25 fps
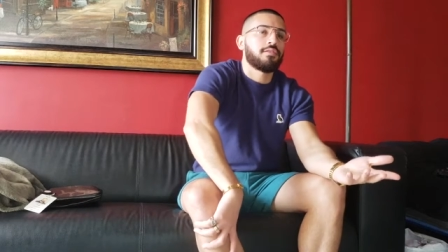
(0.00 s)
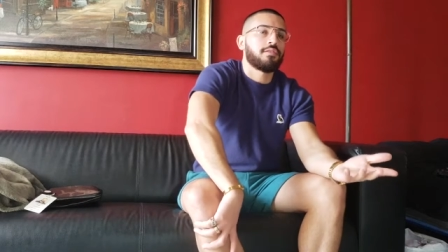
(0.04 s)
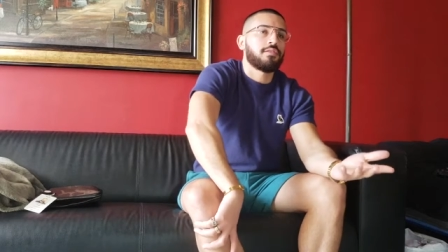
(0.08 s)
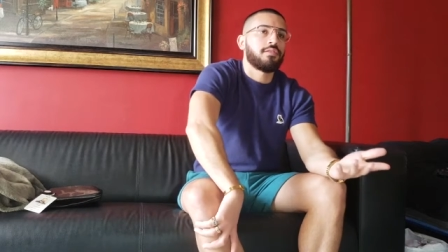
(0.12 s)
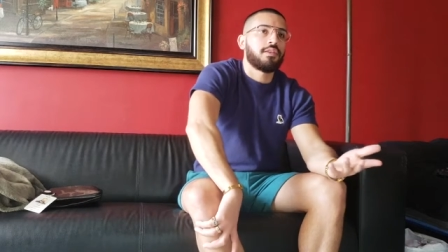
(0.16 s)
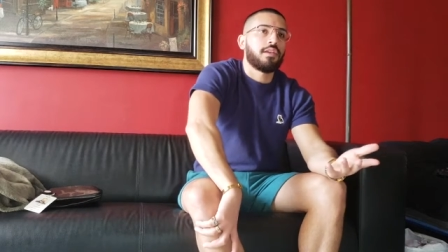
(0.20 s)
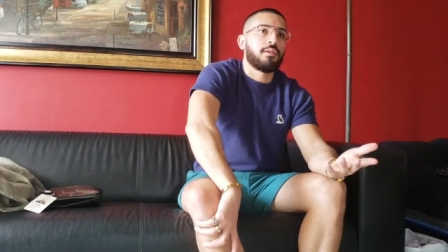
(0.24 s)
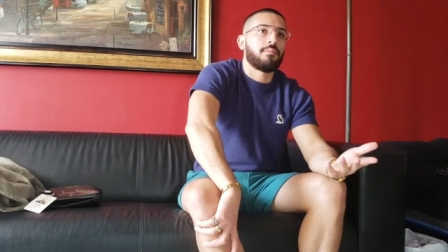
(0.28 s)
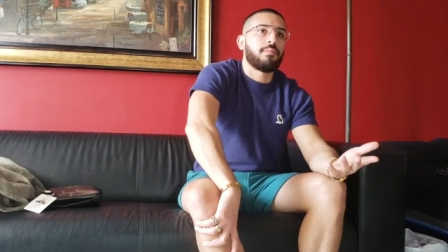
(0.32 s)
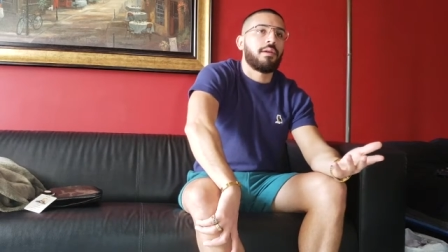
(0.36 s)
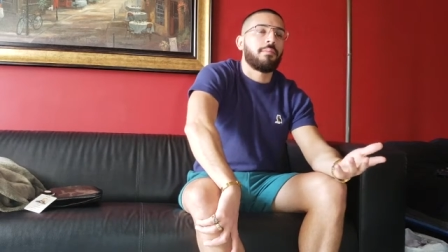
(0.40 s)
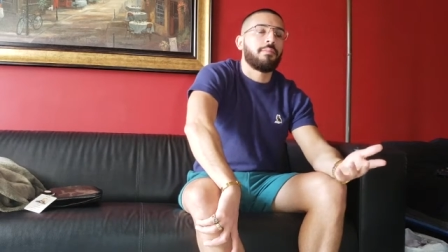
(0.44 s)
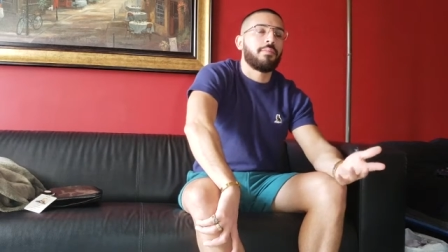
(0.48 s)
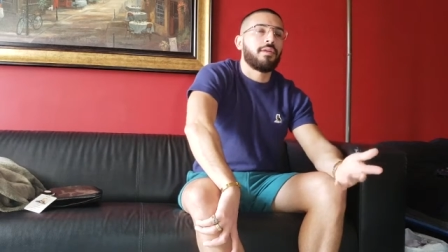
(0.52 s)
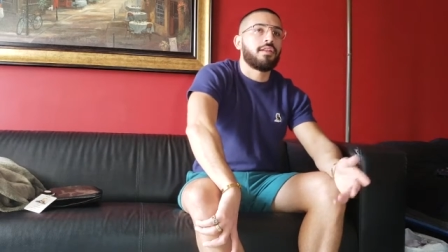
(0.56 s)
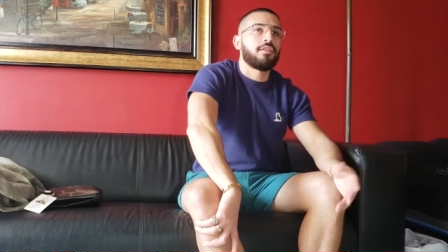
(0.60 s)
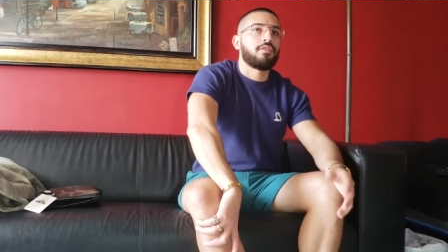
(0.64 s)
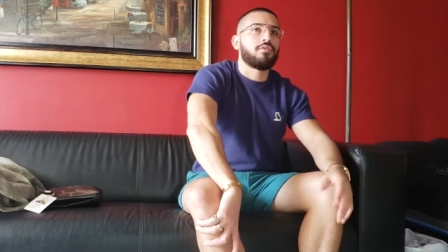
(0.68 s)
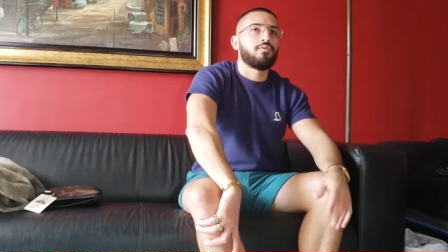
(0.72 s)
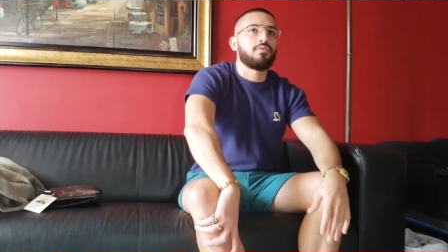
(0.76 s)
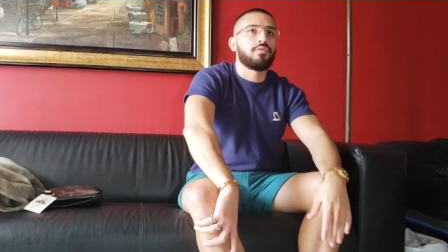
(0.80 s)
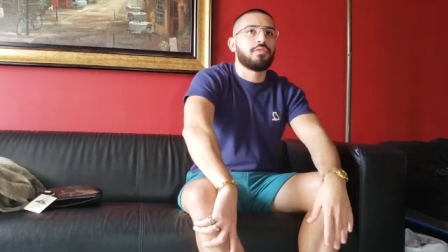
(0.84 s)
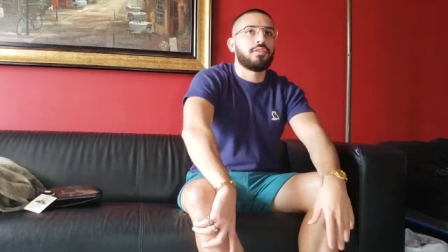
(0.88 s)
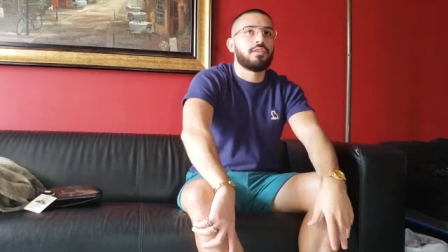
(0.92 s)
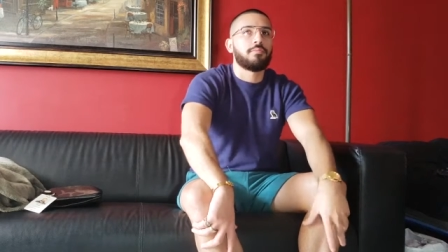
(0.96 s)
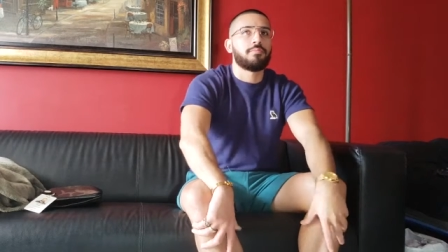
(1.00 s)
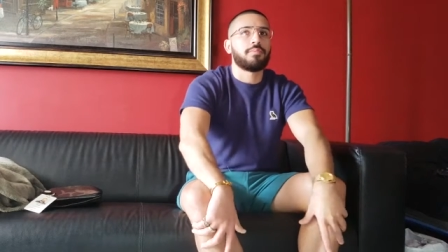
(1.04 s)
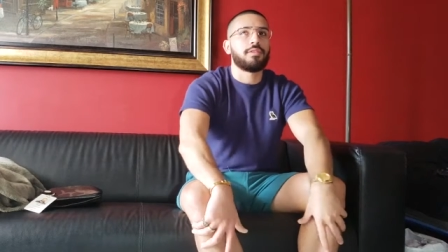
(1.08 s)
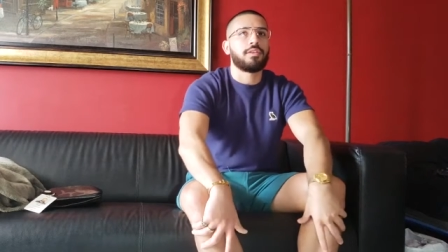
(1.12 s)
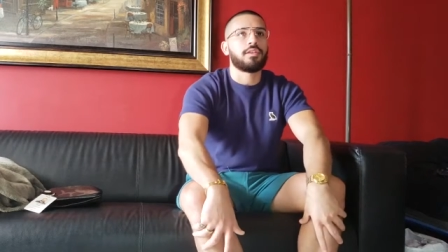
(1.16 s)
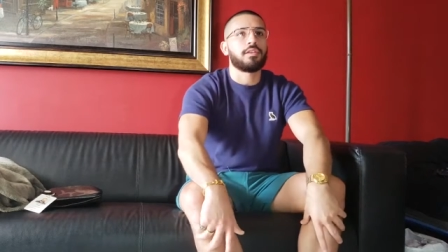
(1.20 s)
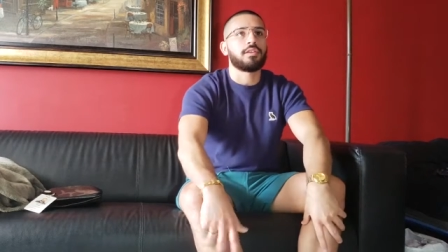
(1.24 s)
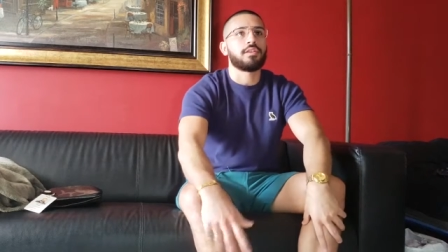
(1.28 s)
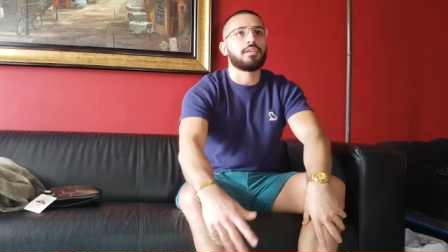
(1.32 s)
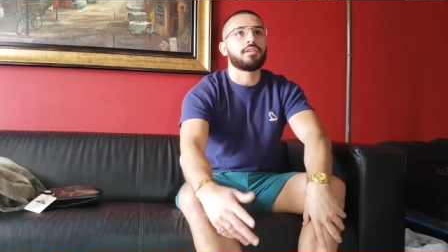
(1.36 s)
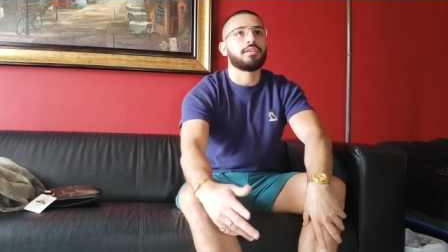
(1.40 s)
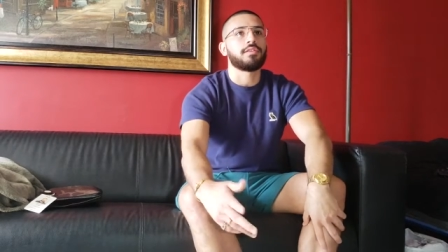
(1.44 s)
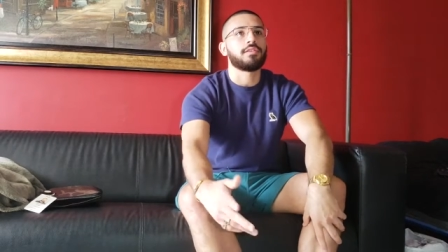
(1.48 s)
You get mm-hmm. me? I'm not doing it
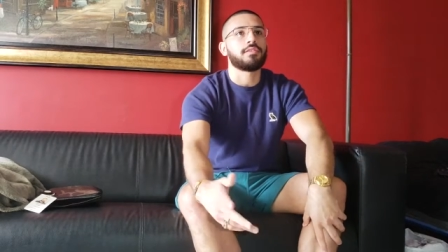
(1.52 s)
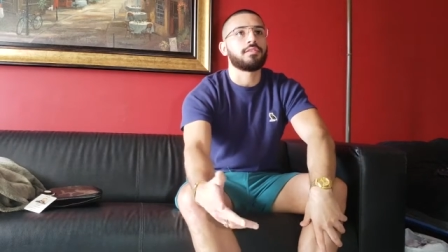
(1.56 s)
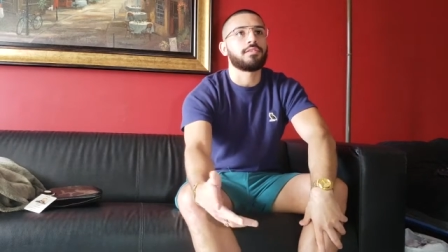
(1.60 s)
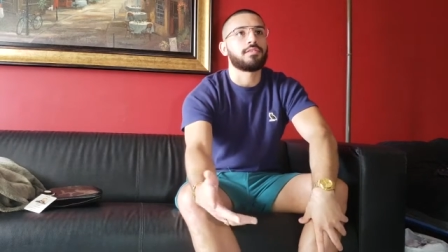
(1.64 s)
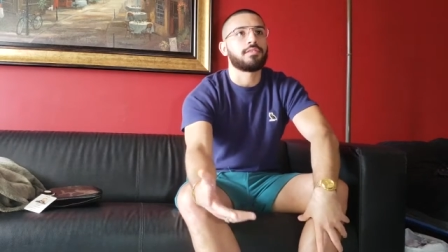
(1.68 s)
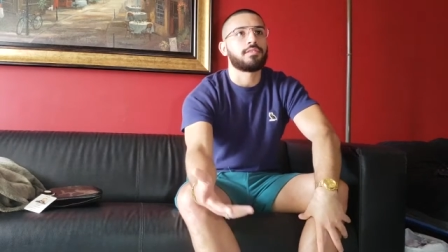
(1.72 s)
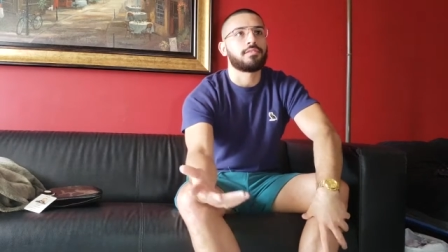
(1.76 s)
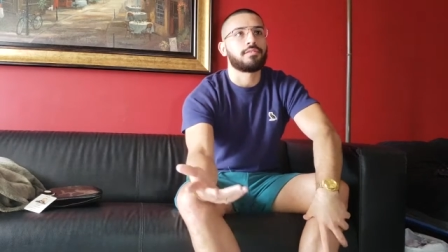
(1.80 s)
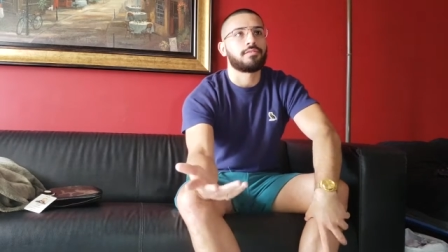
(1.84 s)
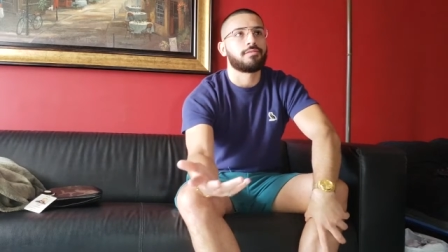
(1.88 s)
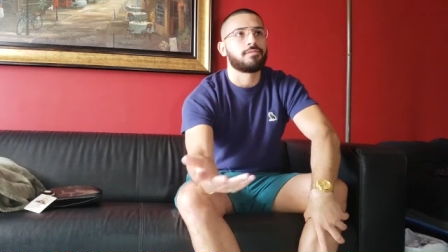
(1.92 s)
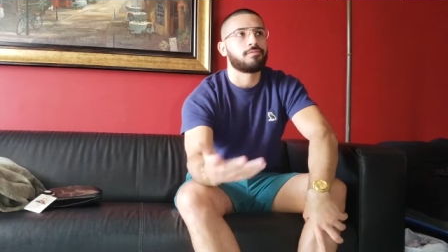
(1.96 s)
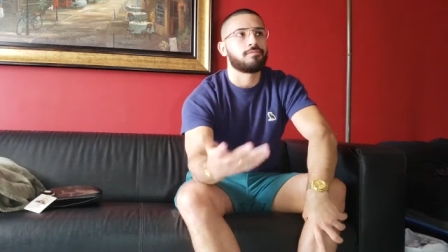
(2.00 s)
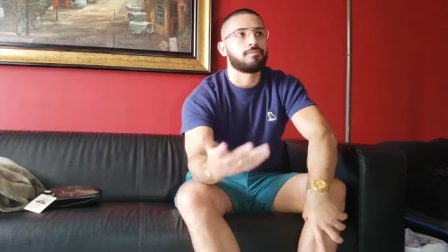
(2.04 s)
because